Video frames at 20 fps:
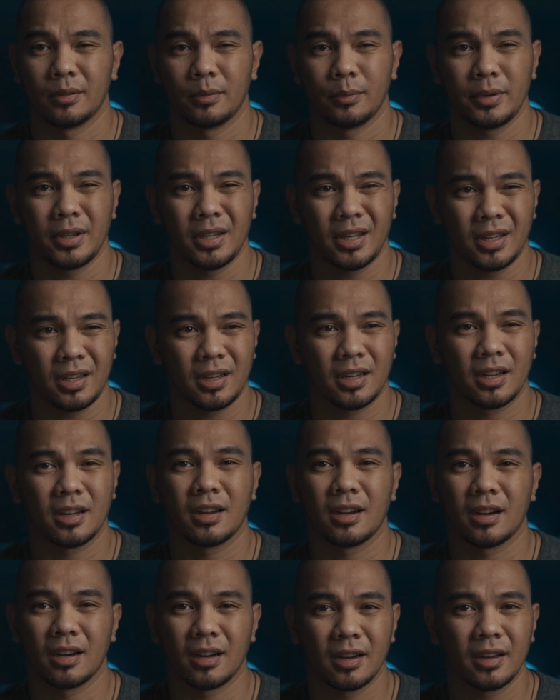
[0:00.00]
we
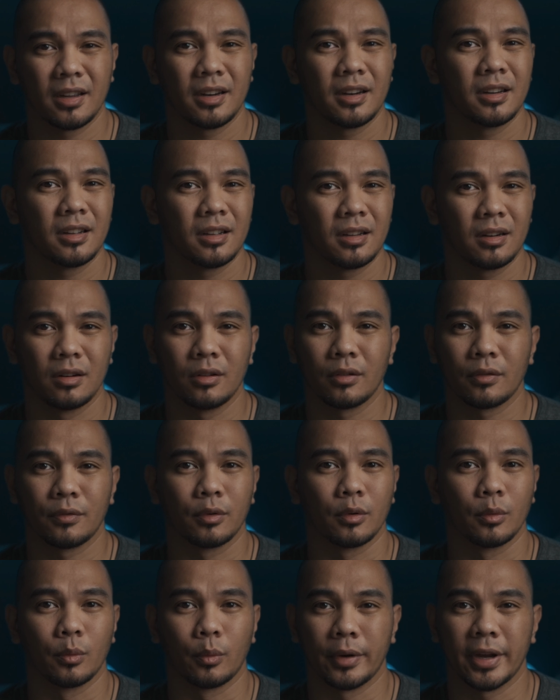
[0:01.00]
kind of look
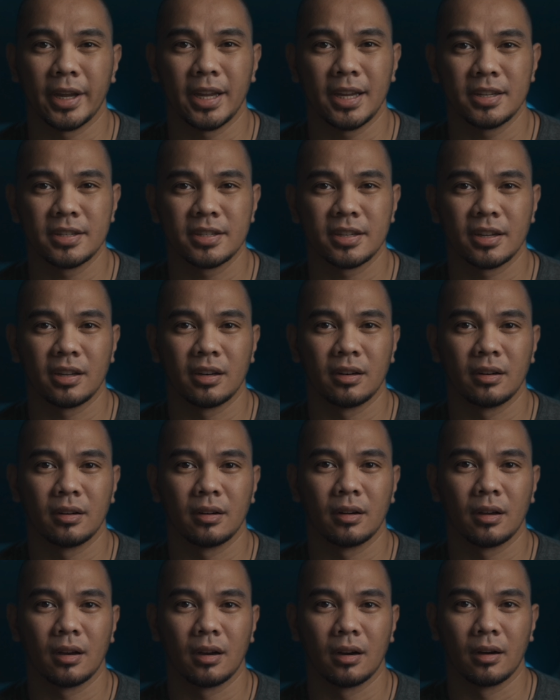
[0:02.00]
for ways in
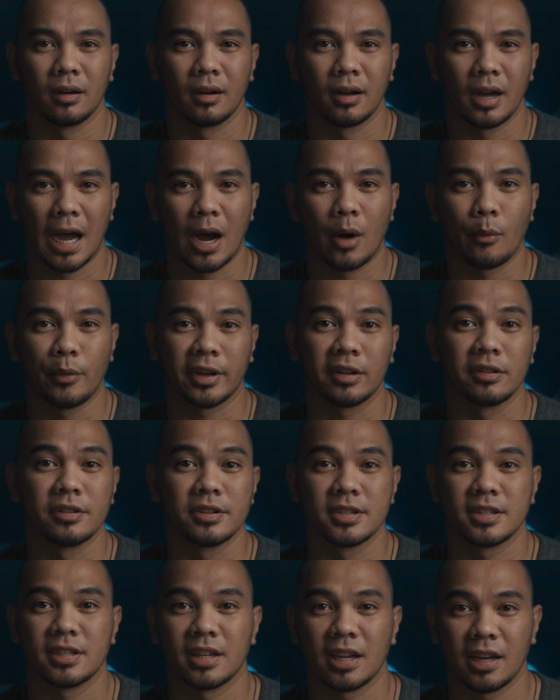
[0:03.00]
how we can
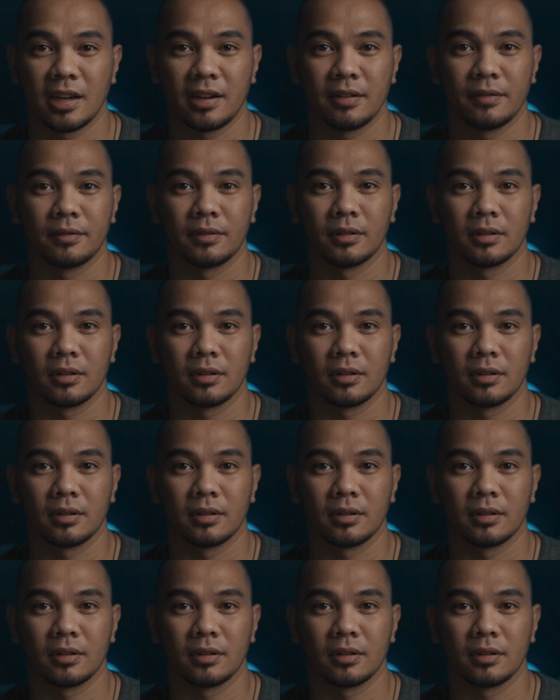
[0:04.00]
save